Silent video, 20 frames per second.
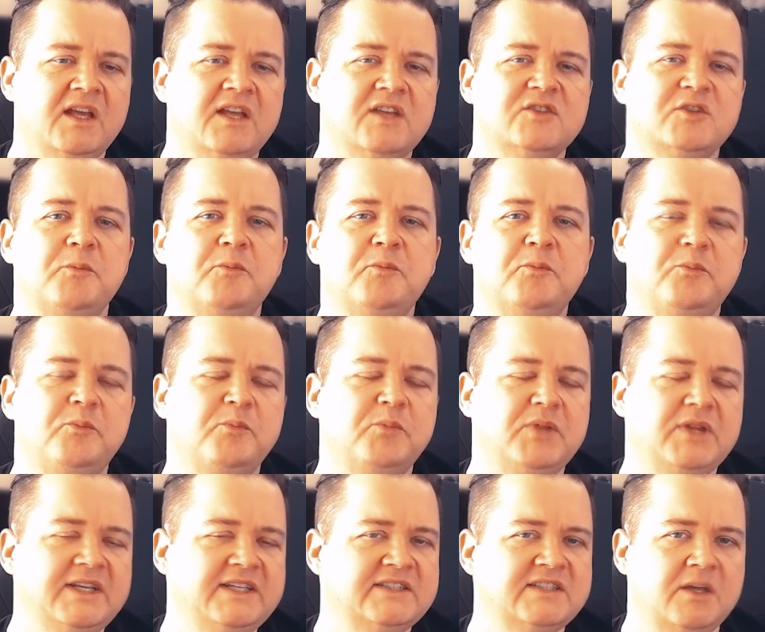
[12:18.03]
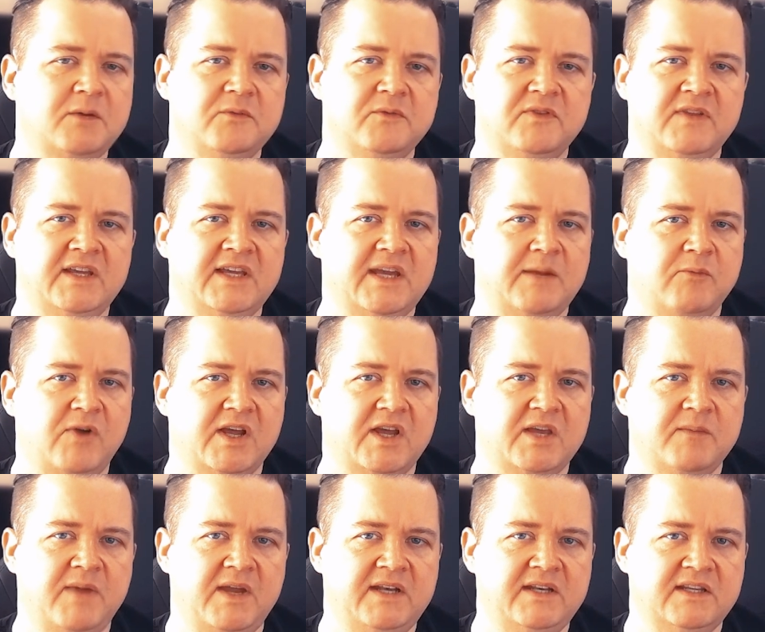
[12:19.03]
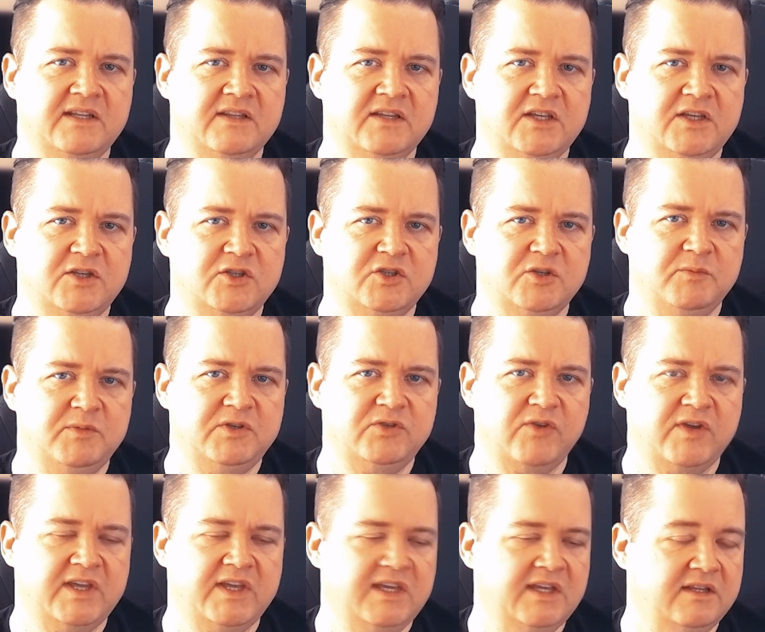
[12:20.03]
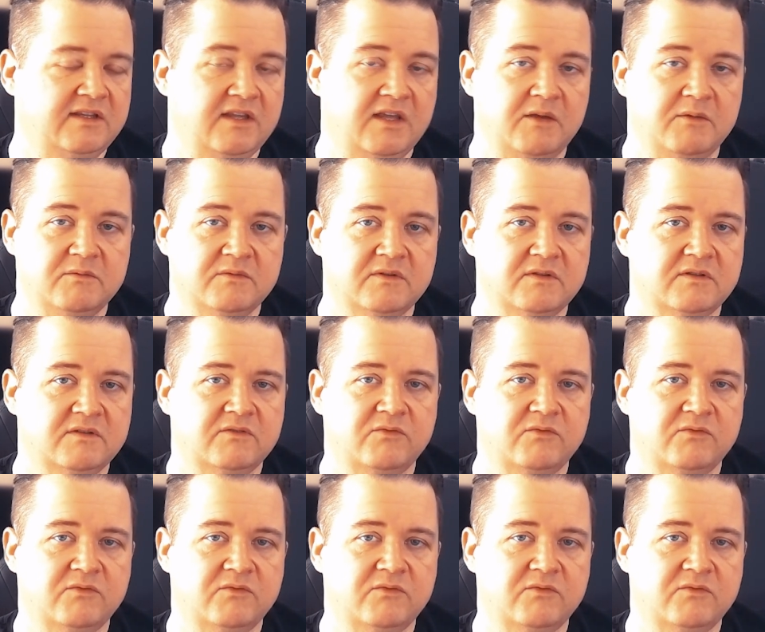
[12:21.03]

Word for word: So please don't think I'm recommending that you should be drinking you know